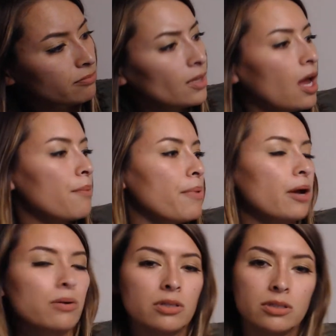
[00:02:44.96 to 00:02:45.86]
I'm
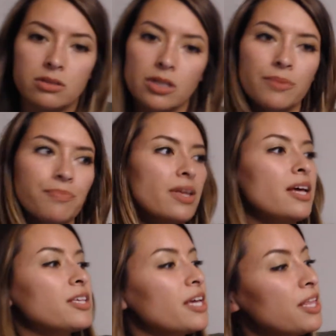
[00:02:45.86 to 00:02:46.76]
backwards here.
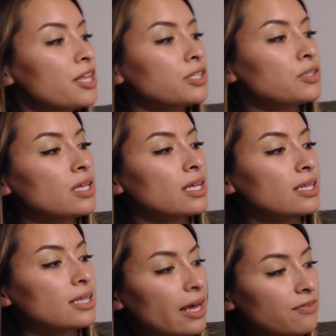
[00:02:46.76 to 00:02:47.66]
Anything to the
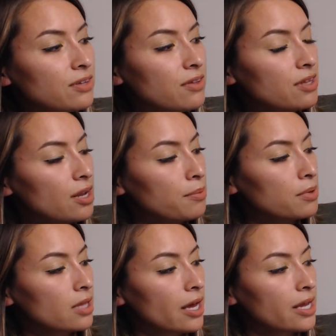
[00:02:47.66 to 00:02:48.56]
left of the number
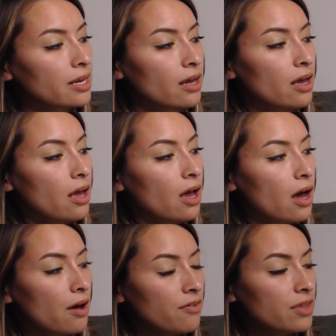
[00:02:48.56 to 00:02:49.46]
line
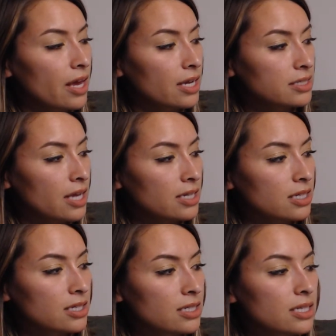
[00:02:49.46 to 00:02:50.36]
of the
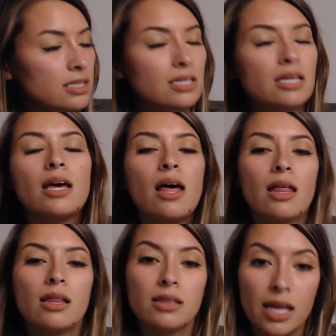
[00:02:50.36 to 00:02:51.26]
x-axis is
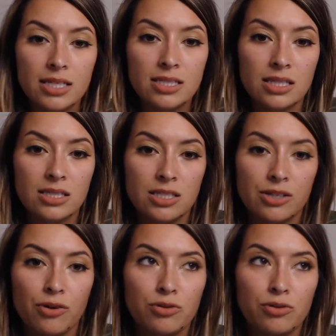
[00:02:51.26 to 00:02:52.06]
less than 0.